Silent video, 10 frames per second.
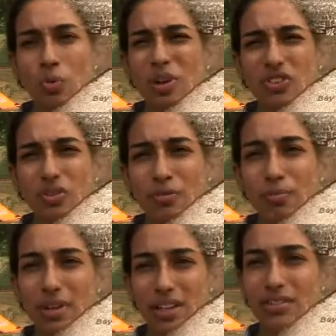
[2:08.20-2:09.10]
so much of
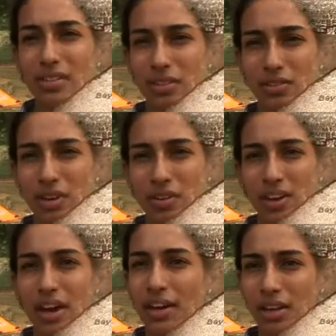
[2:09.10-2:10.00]
myths
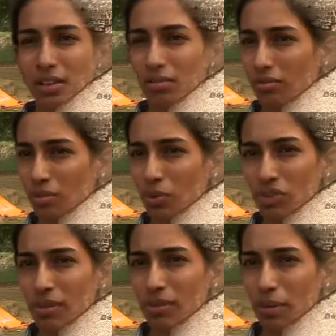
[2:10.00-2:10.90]
regarding Muslim